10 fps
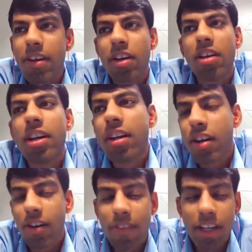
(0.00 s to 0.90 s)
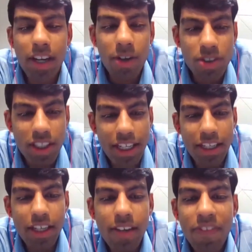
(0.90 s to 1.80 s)
but a government outside
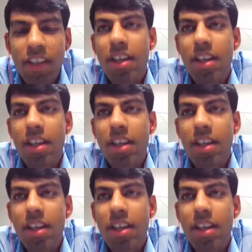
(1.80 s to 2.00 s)
India.